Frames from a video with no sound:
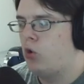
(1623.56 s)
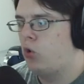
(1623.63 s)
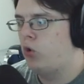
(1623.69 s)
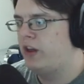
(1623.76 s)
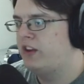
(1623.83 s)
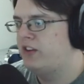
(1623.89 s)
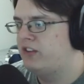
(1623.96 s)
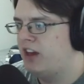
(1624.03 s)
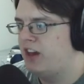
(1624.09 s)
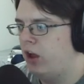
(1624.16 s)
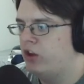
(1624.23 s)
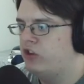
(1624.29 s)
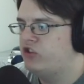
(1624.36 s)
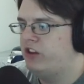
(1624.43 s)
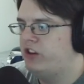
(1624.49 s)

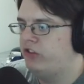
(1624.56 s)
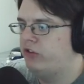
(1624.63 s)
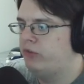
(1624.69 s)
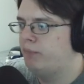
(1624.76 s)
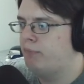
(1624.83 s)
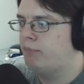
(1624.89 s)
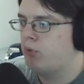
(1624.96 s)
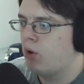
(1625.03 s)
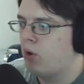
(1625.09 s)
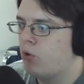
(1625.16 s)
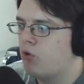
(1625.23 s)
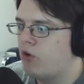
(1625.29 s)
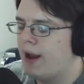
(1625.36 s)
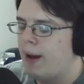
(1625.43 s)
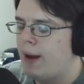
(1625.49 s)
intelligence
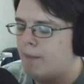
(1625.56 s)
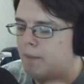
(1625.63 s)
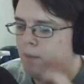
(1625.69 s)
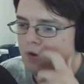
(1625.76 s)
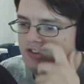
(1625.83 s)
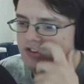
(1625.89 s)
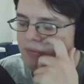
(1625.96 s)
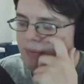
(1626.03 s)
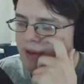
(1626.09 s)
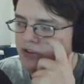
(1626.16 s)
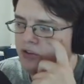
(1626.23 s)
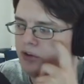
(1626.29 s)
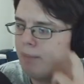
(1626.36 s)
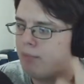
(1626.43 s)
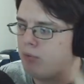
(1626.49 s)
program, which is
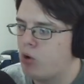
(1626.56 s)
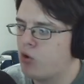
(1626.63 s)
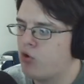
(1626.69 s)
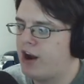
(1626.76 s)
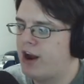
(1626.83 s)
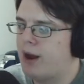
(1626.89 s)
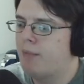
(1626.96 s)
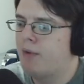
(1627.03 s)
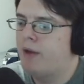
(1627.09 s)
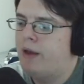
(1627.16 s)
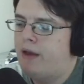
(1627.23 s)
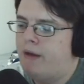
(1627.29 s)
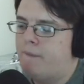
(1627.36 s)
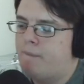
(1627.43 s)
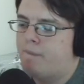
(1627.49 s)
basically a program
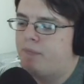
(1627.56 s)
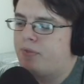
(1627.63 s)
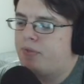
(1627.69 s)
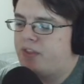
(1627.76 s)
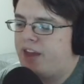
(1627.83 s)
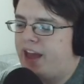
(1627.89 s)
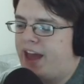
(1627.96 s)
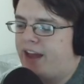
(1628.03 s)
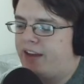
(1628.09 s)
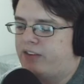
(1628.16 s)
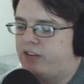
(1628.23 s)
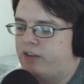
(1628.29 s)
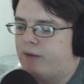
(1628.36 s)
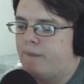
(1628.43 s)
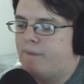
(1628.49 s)
that